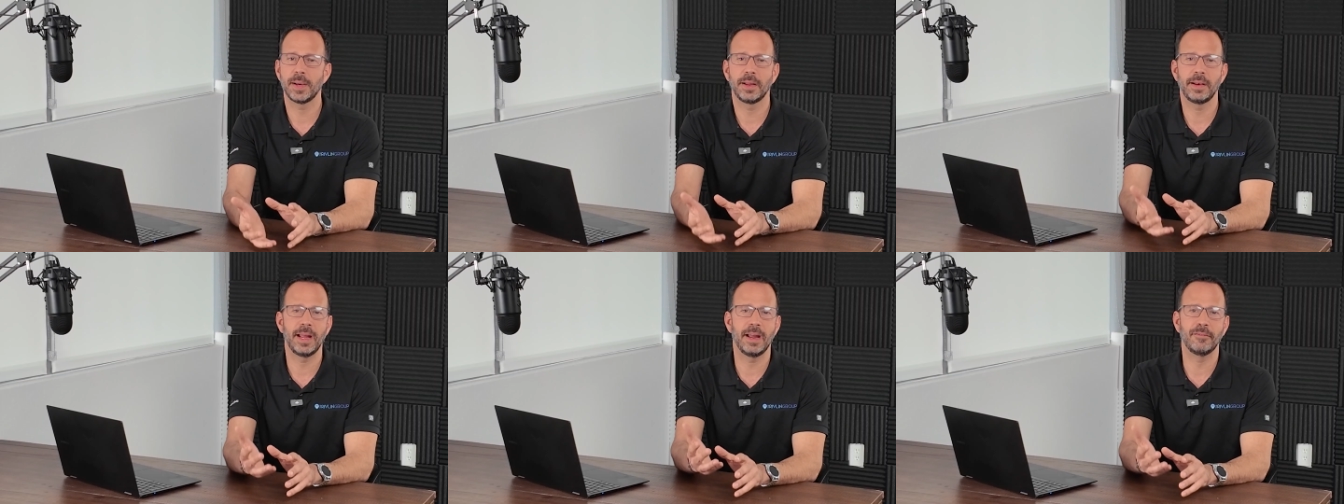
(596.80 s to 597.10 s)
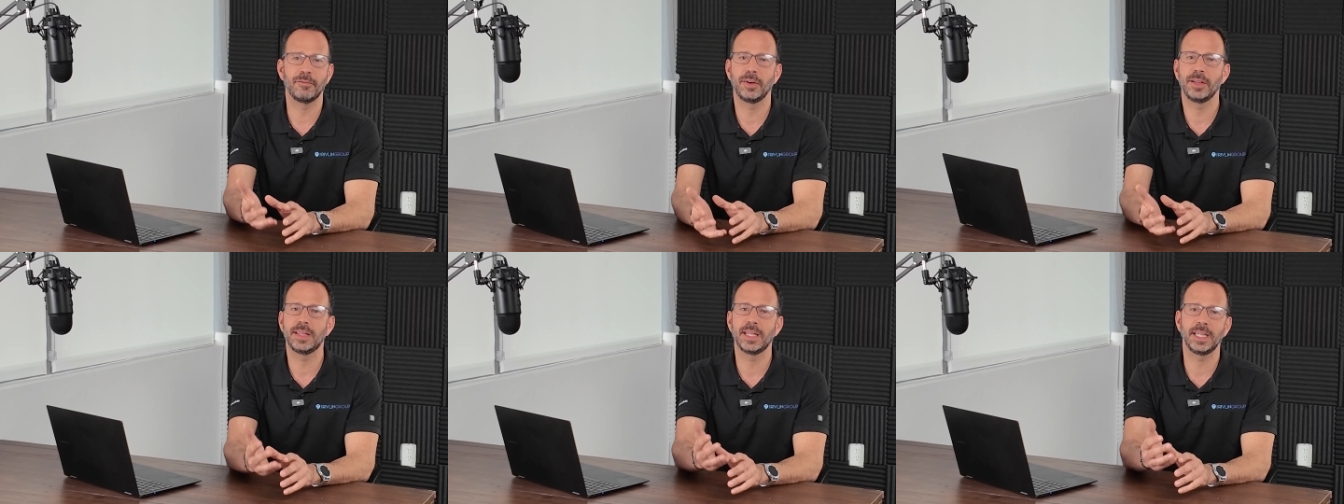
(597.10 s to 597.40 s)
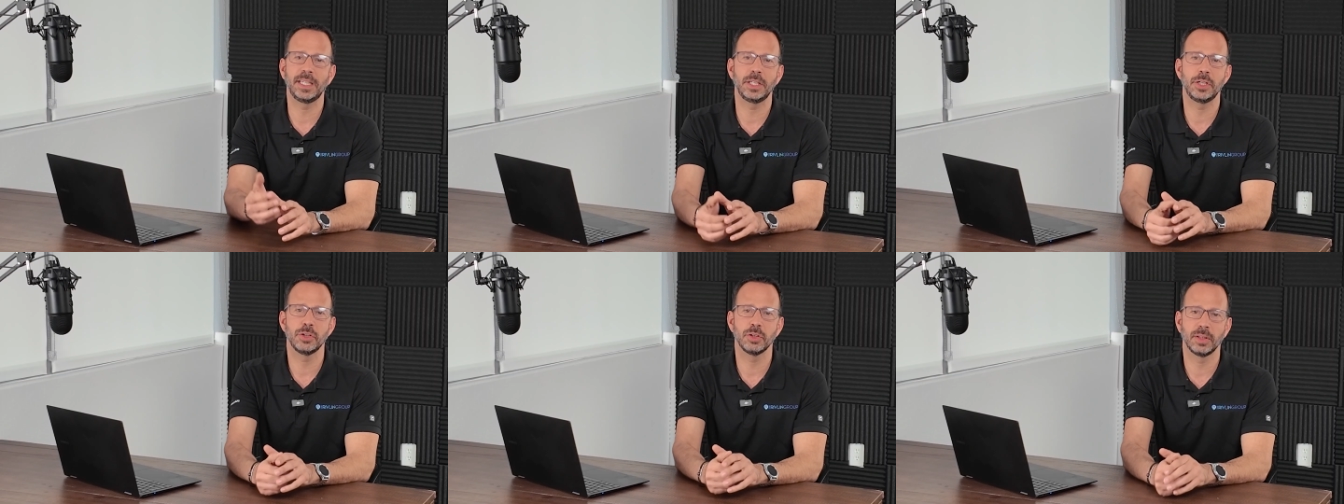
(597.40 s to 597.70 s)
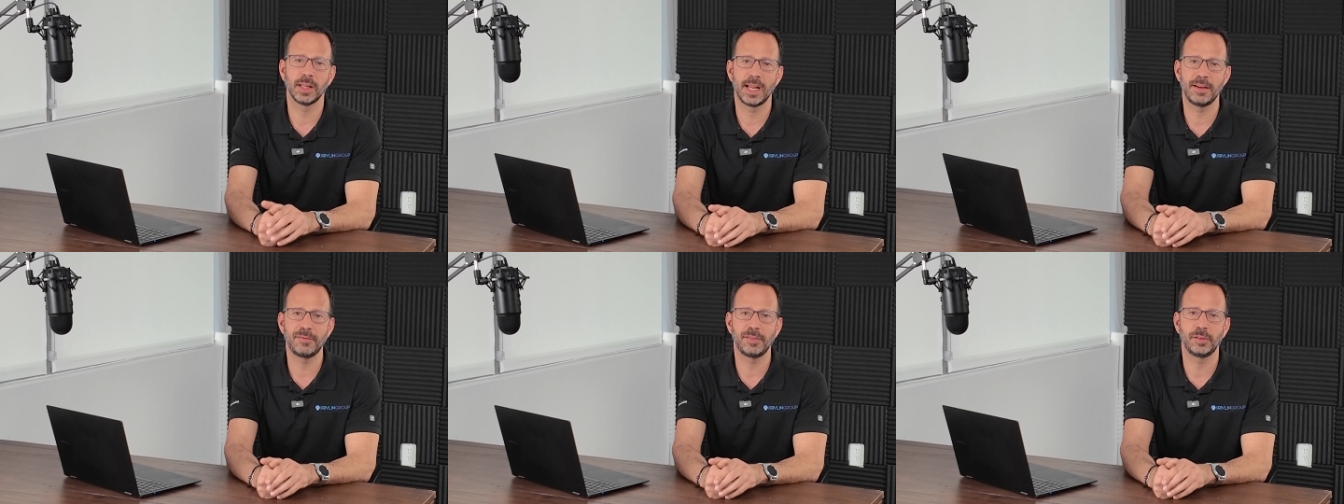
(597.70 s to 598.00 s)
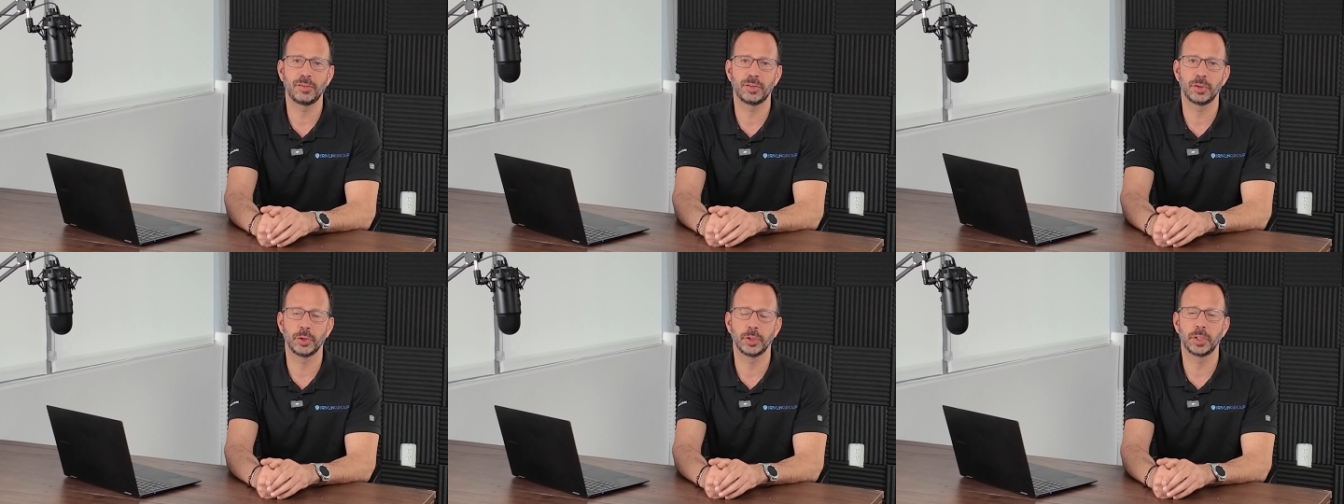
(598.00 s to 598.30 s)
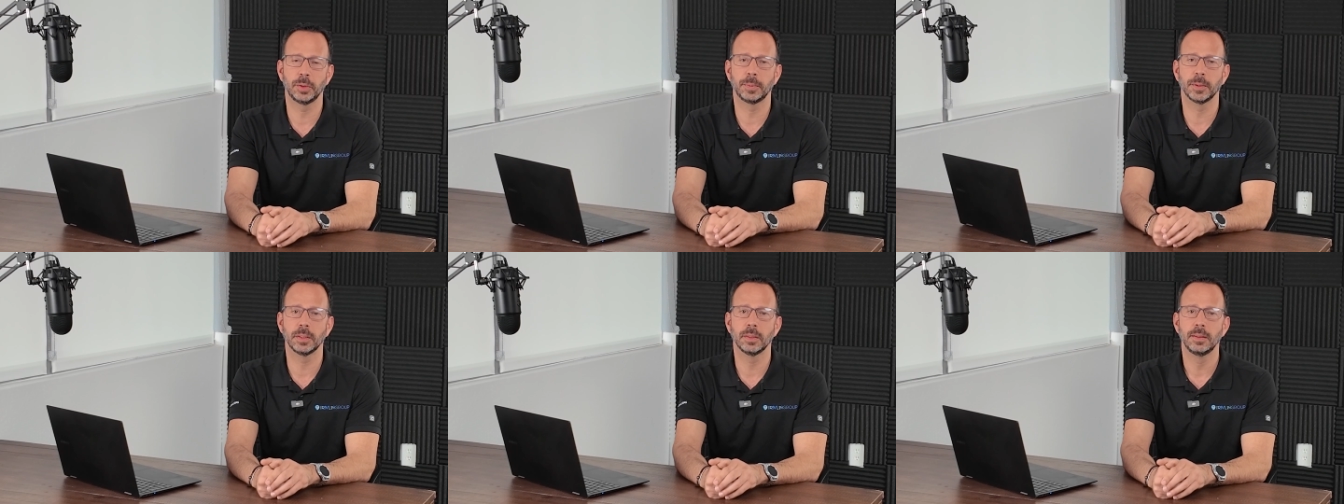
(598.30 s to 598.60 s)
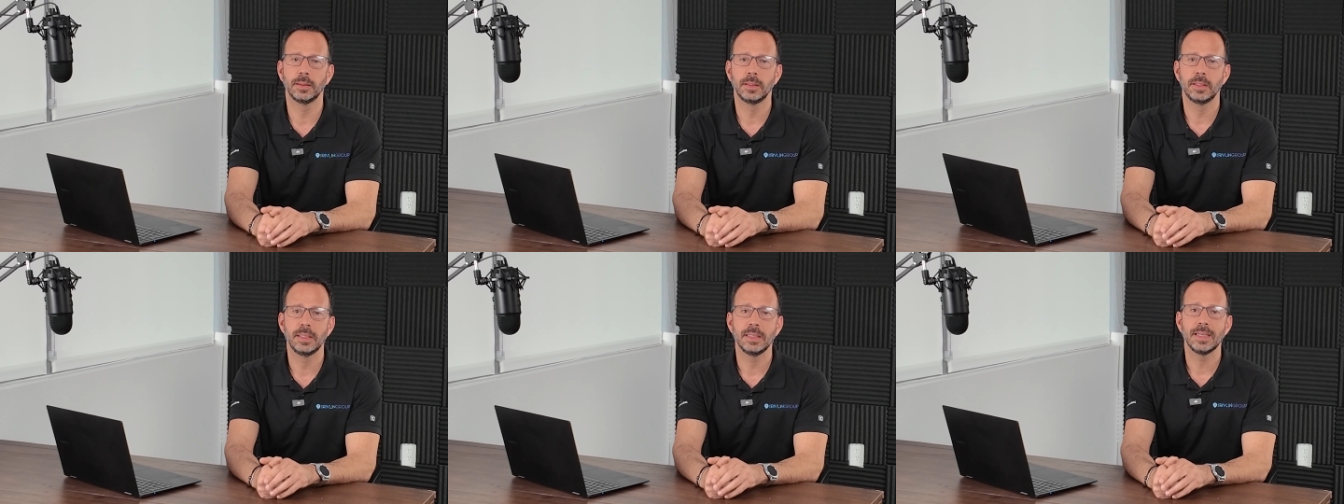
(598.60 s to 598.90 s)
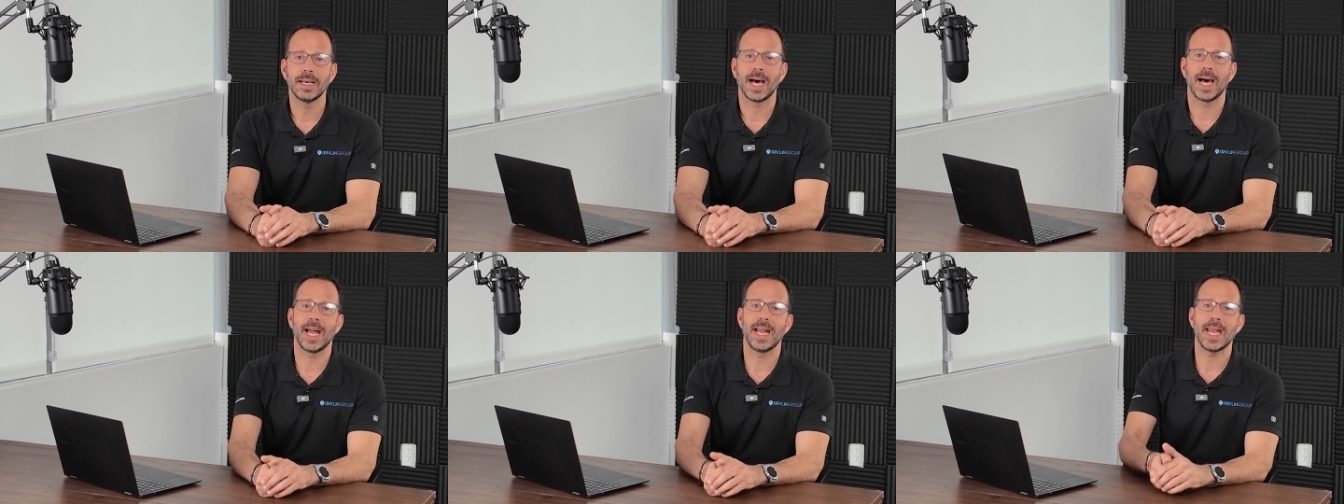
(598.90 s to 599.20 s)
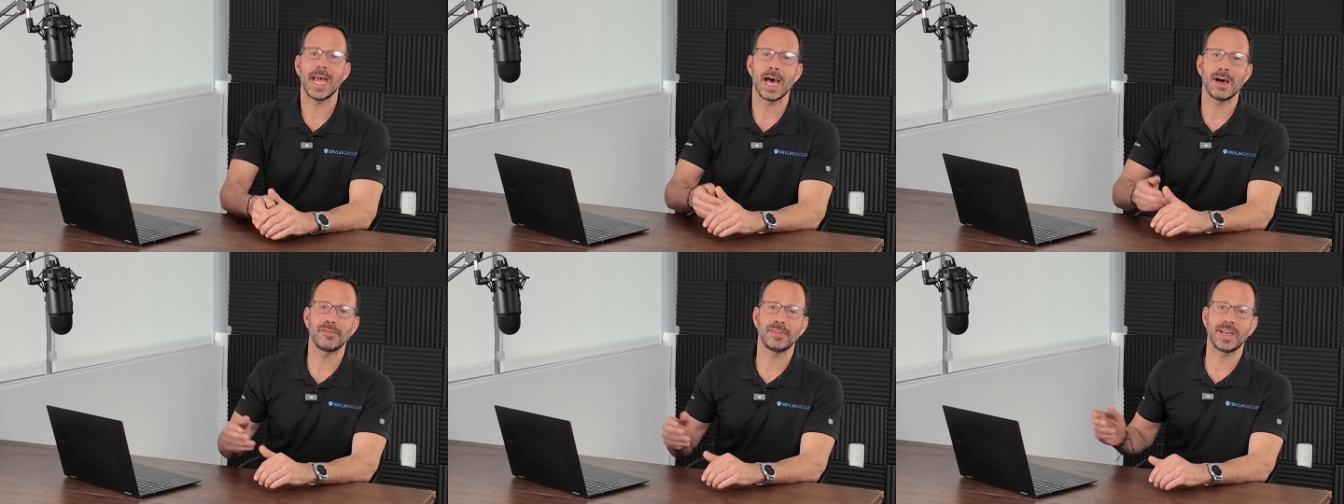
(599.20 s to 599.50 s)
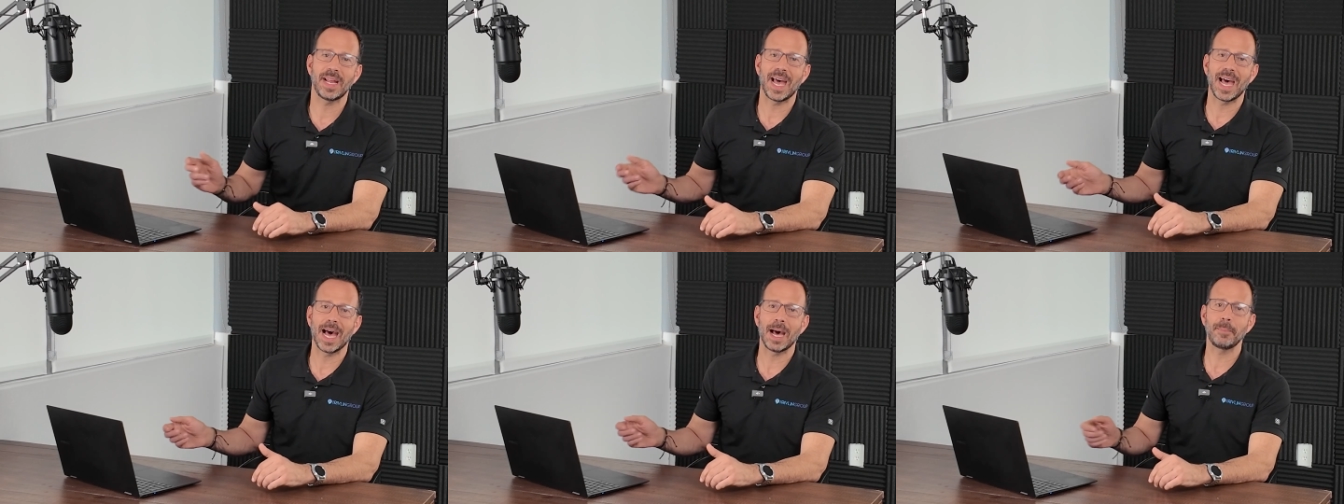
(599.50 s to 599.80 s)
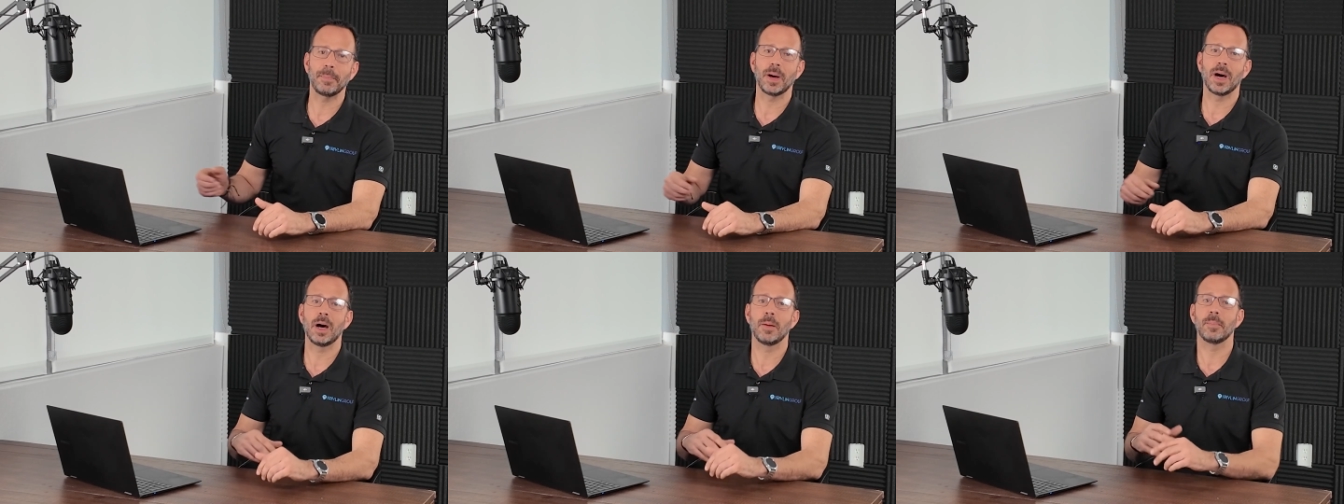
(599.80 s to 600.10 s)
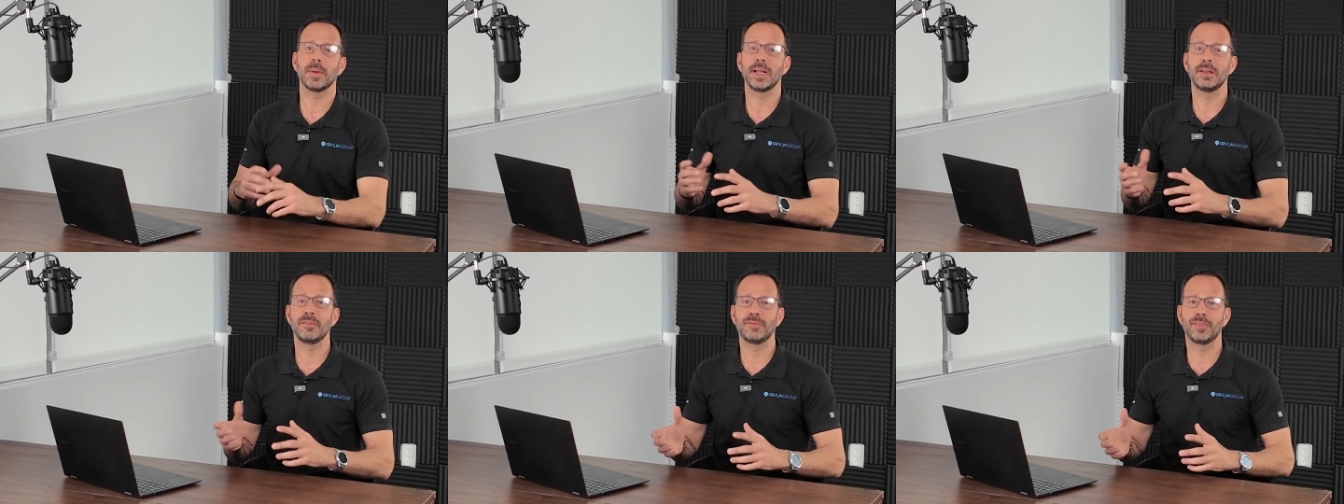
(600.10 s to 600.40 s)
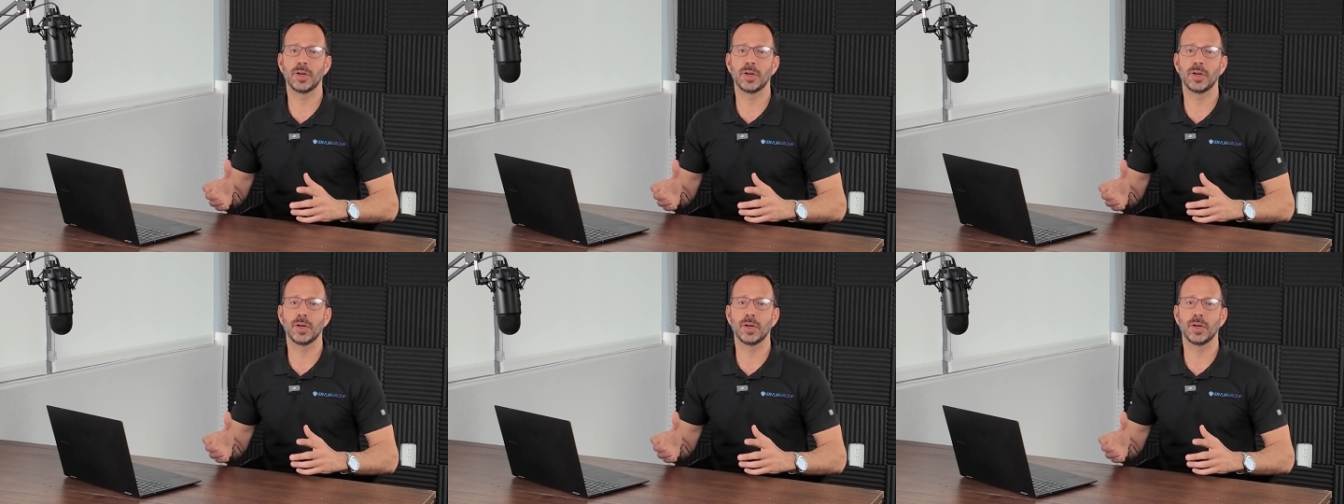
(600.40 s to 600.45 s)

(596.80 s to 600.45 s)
about everything in your life is searchable. I have an app on my